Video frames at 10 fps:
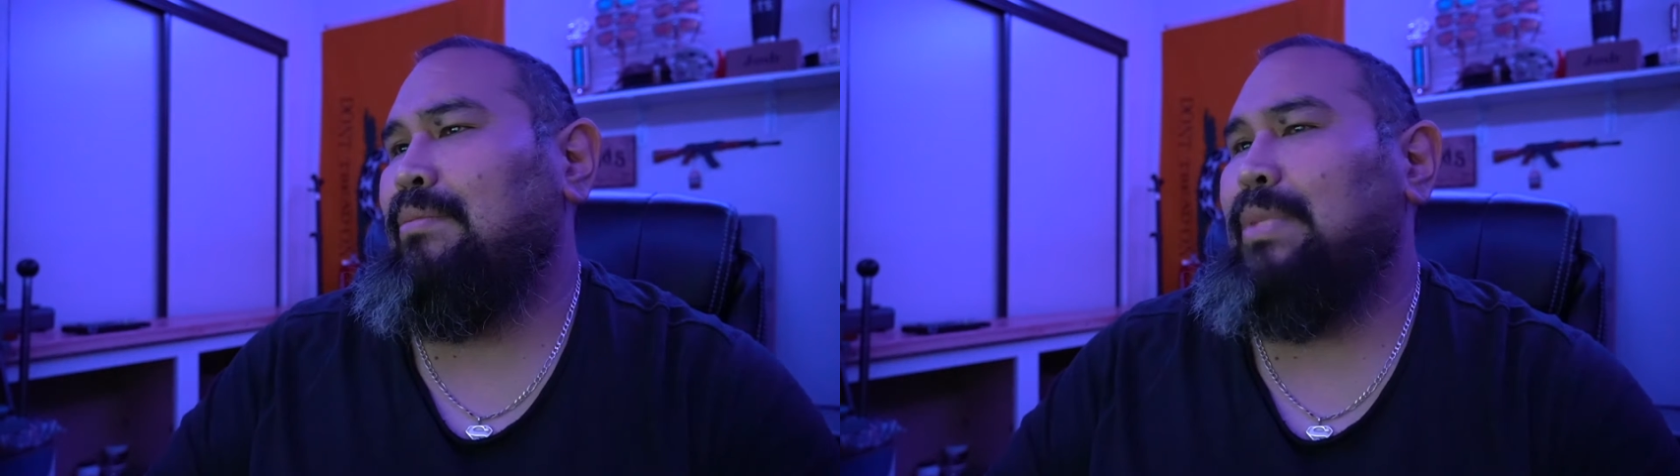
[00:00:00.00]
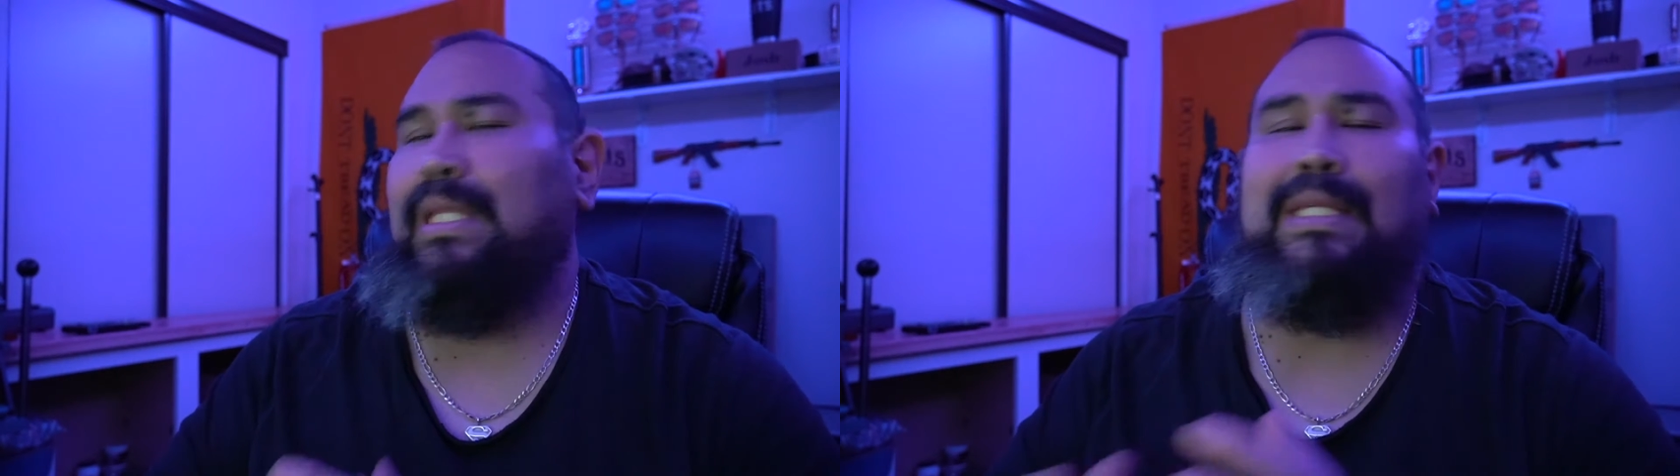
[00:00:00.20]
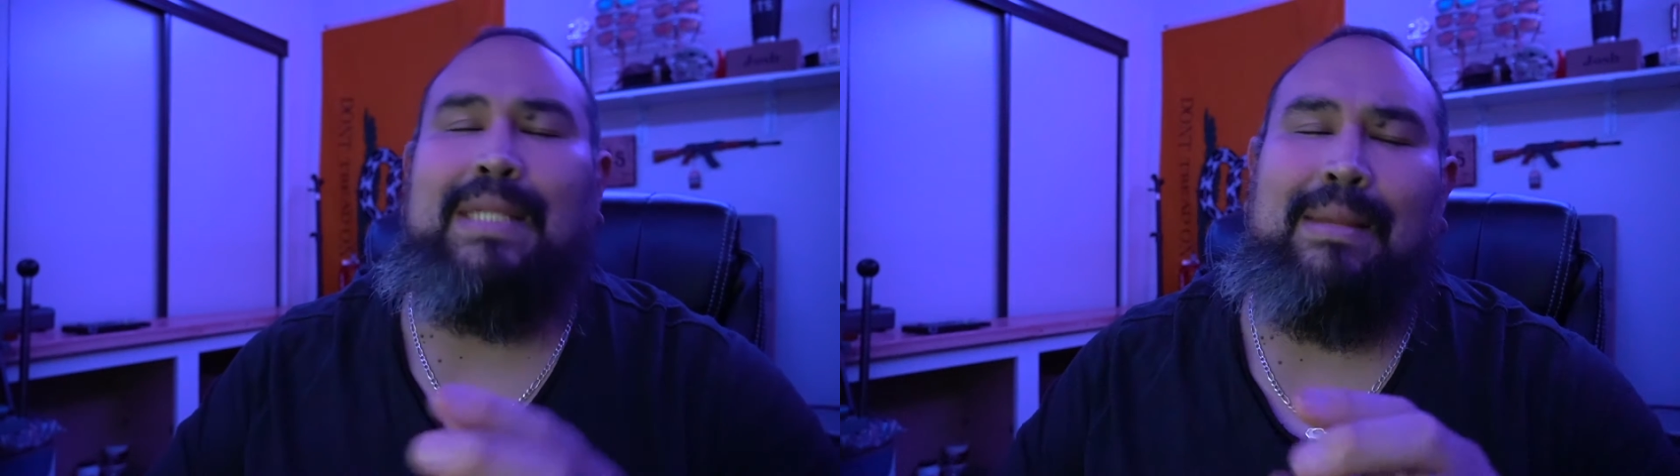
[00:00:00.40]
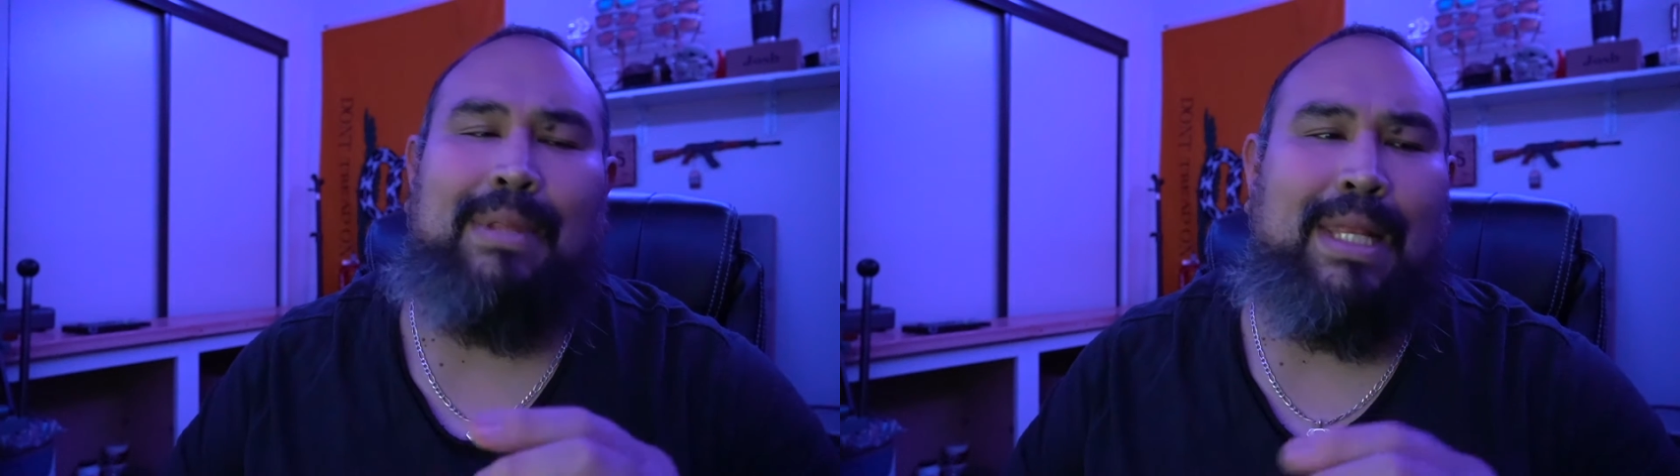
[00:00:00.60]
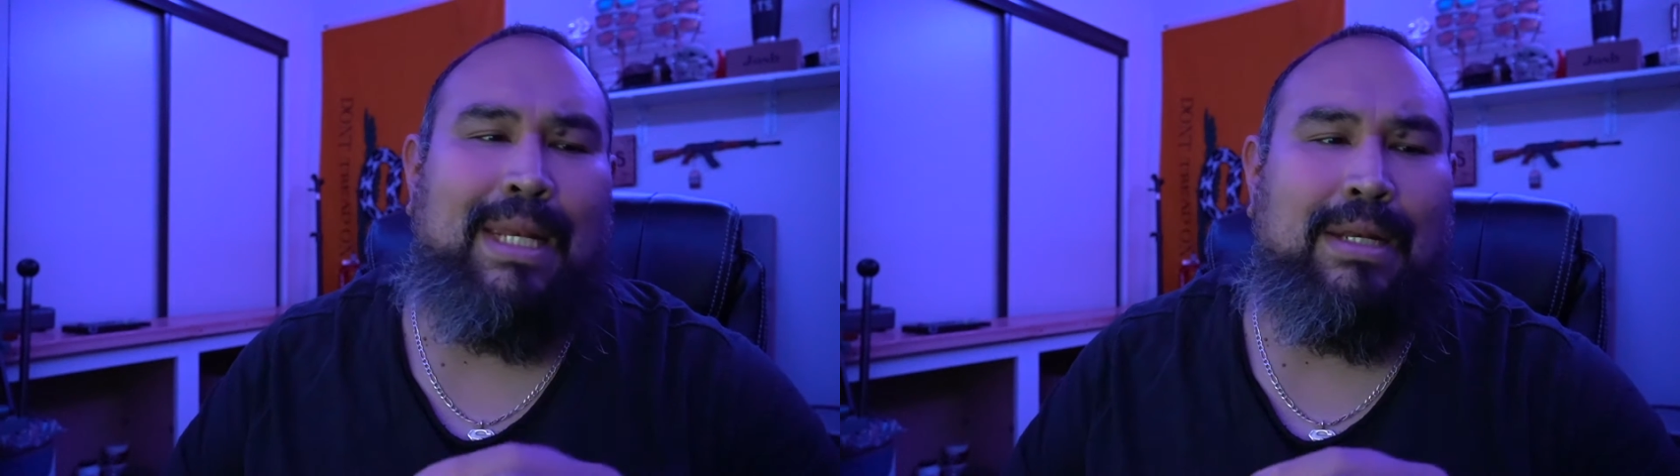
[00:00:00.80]
But this time
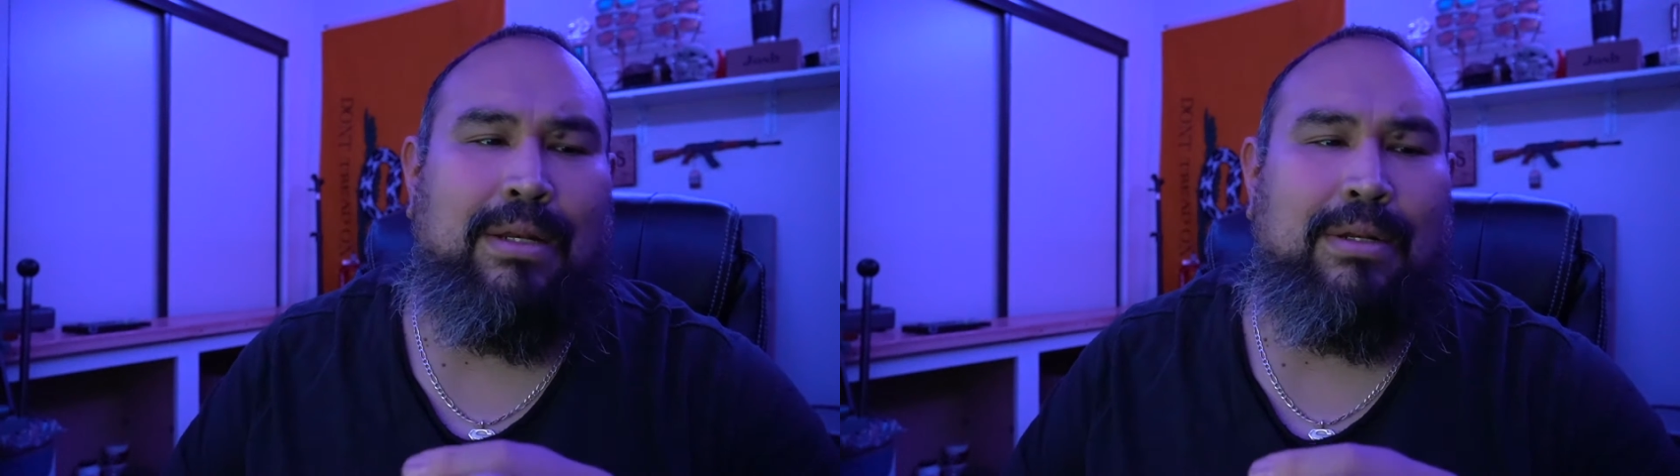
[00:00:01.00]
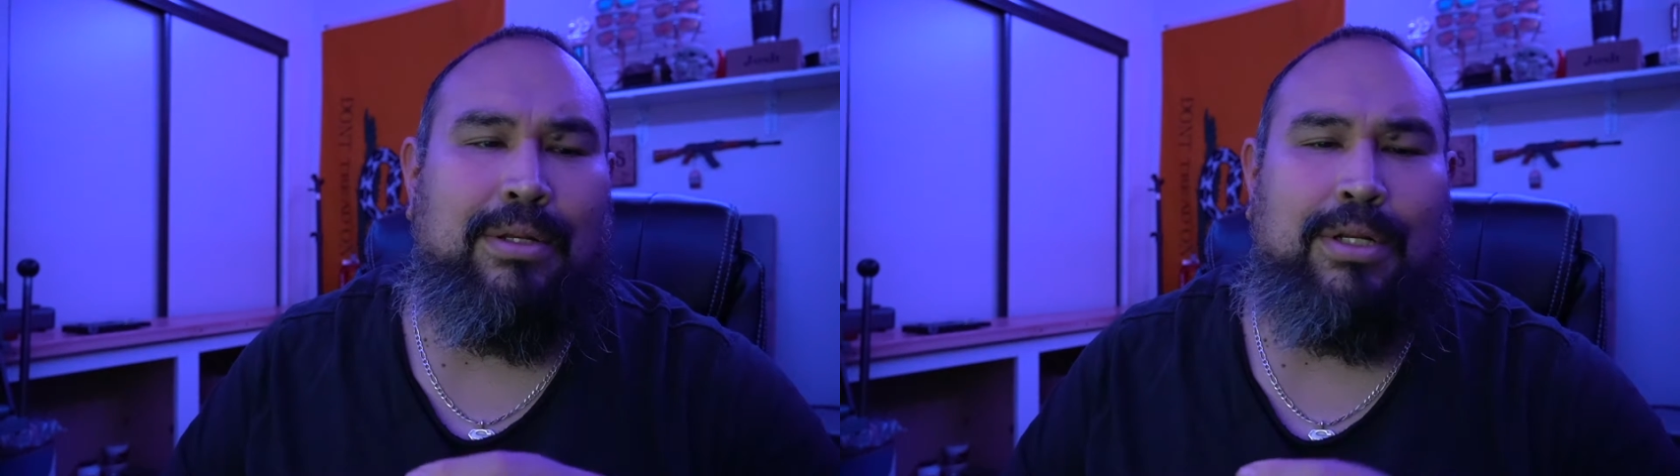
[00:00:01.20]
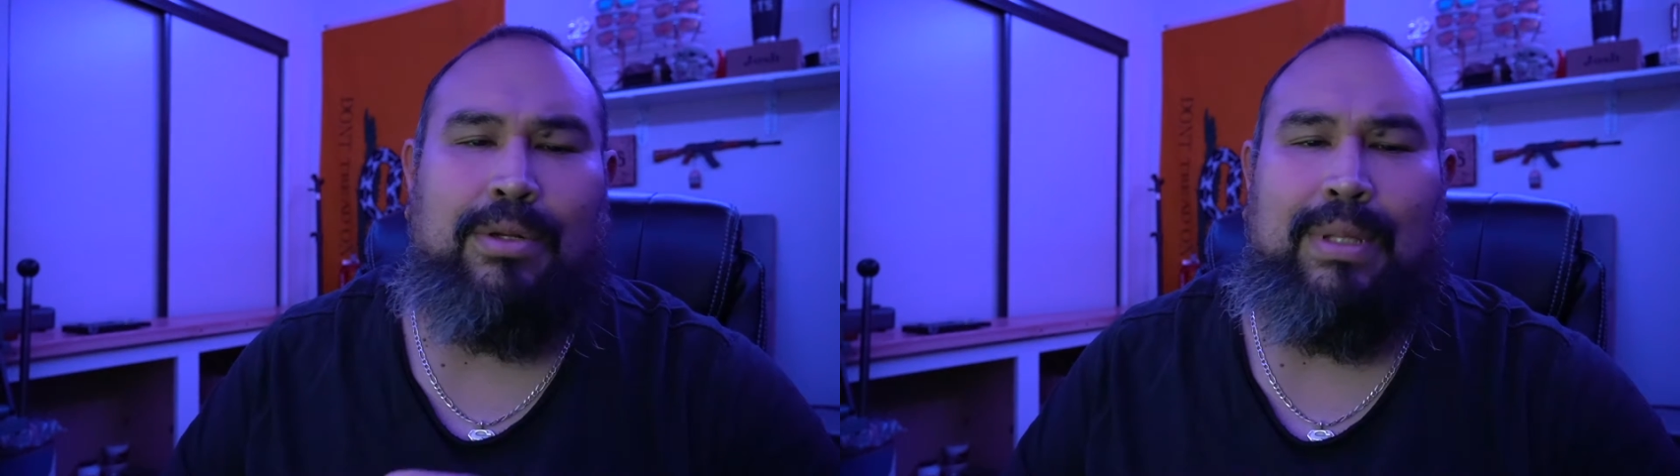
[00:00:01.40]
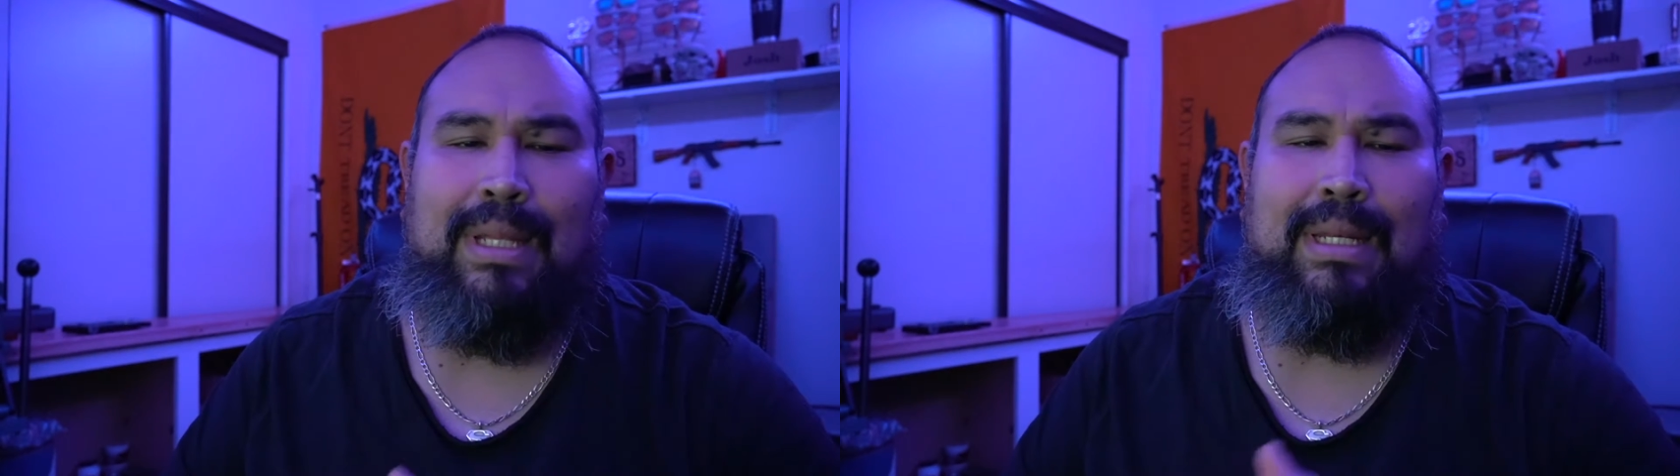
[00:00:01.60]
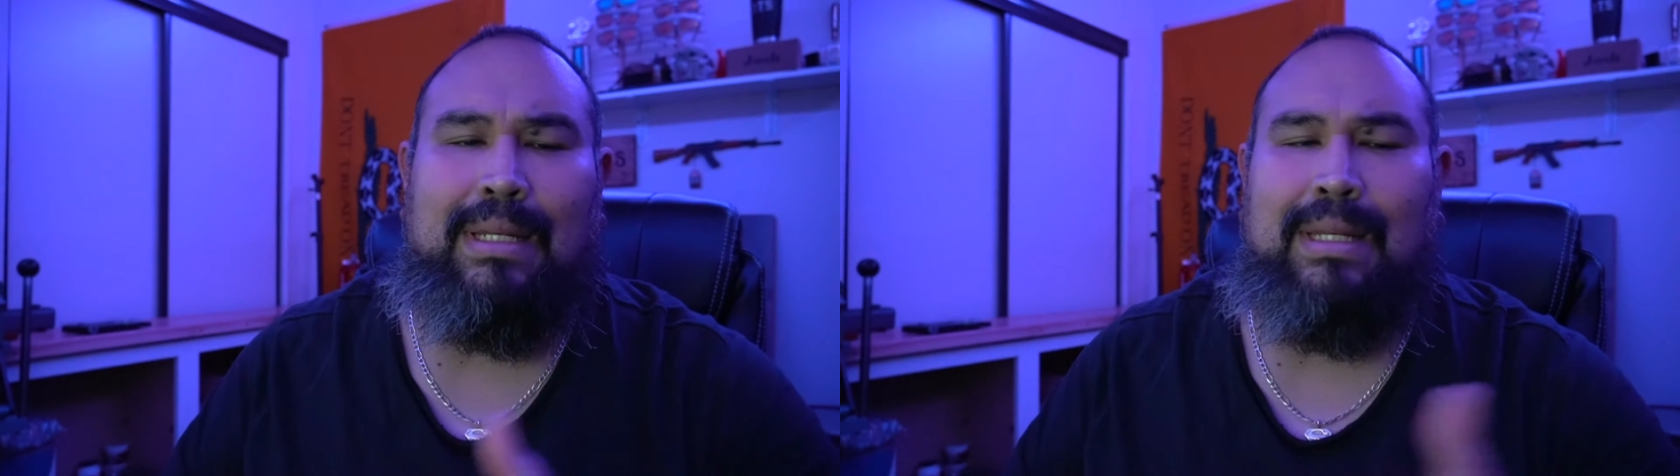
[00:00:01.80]
they
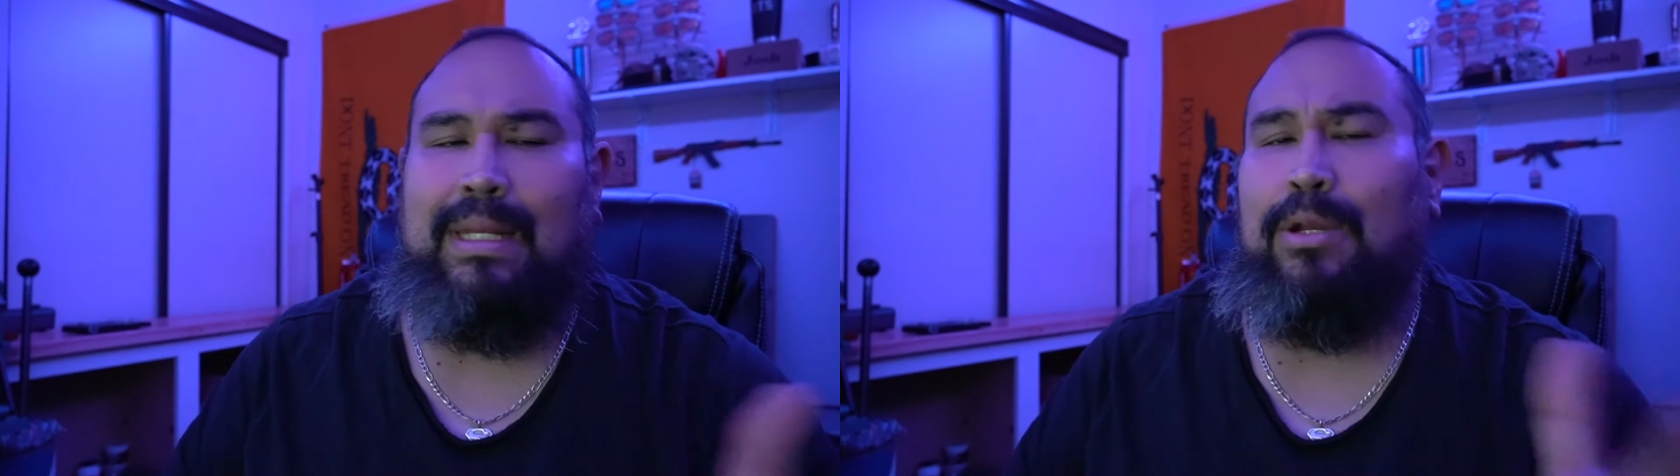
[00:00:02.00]
didn't